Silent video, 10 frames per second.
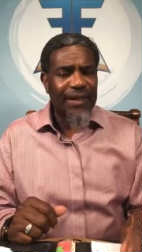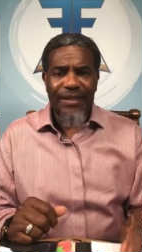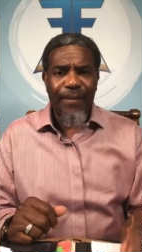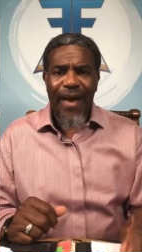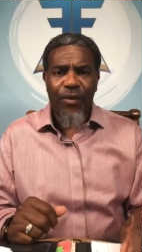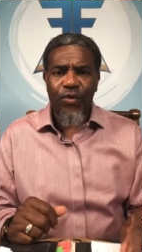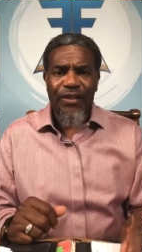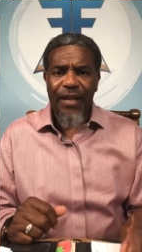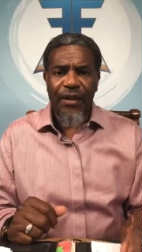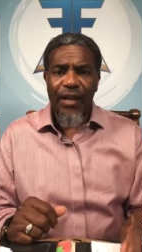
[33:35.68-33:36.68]
It doesn't matter
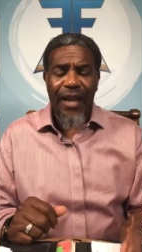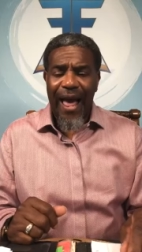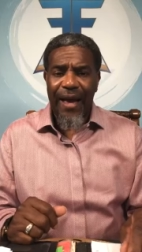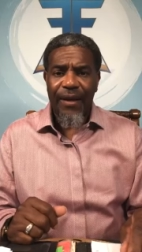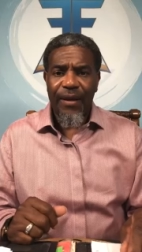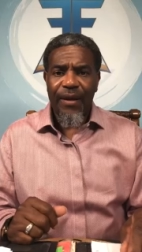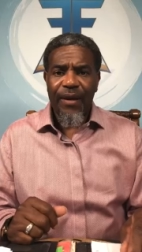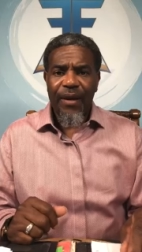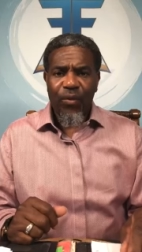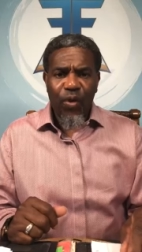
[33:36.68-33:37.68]
who's telling the lie.
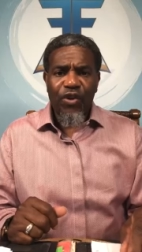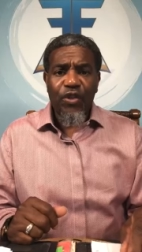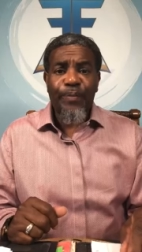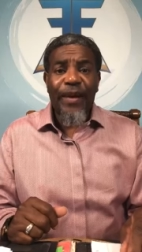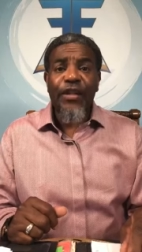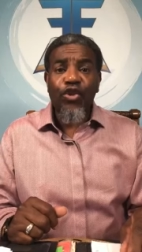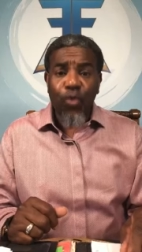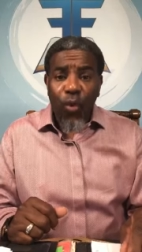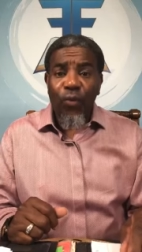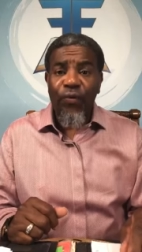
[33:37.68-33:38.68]
When you speak the
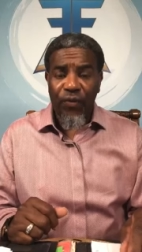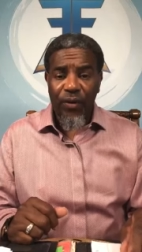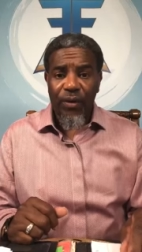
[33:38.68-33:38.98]
truth,